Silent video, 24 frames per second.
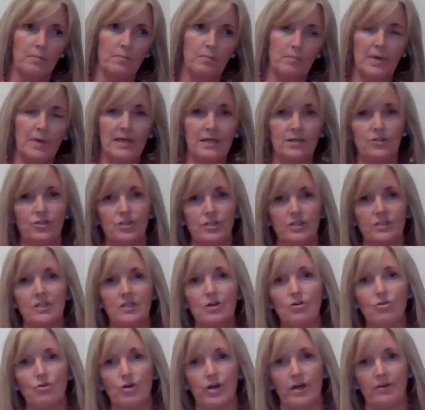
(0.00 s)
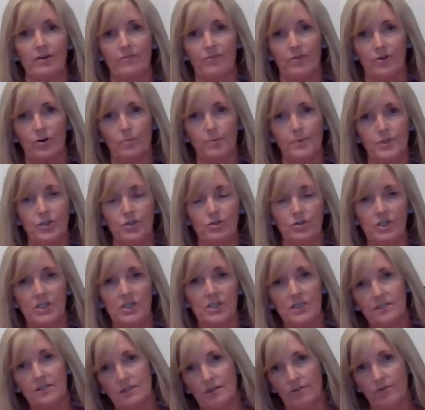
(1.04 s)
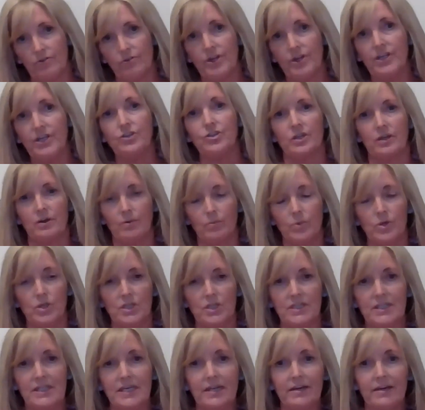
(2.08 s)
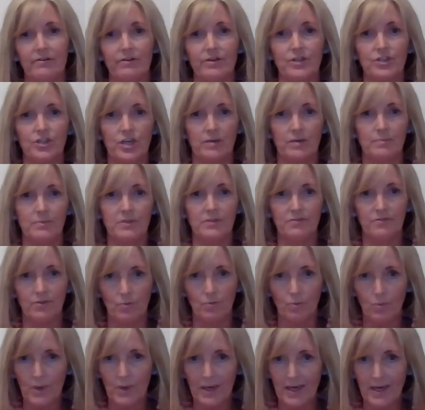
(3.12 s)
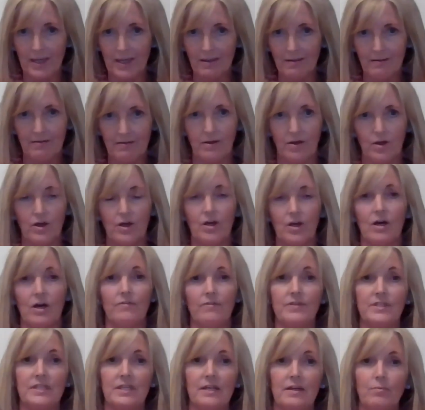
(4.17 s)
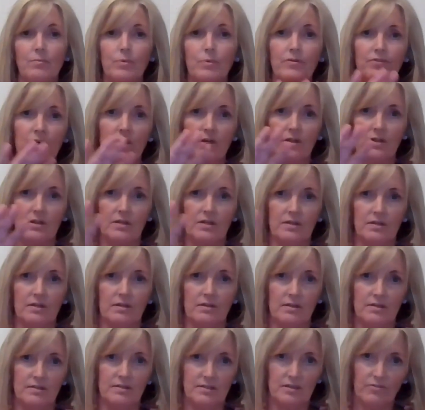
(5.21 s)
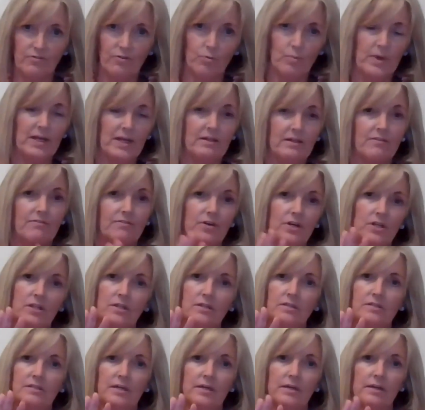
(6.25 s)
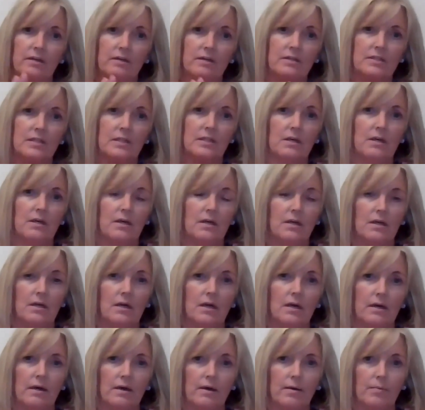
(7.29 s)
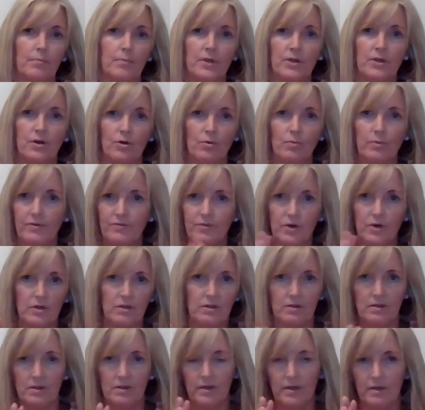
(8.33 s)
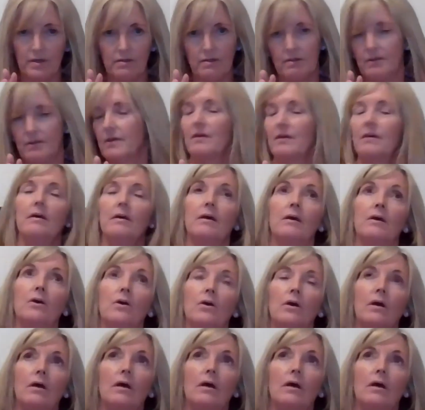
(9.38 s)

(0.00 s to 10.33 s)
managers looking for opportunities in the region and what is here in terms of the wealth, obviously we've got the sovereign wealth funds, and we've got the